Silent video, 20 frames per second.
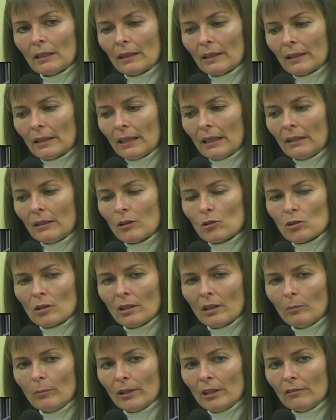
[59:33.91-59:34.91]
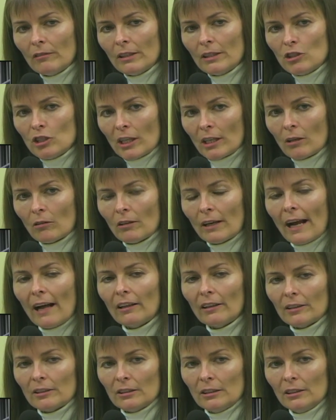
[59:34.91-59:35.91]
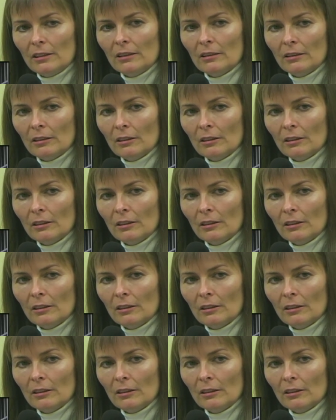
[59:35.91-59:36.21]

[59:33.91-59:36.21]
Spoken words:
again, there's a little bit of a generality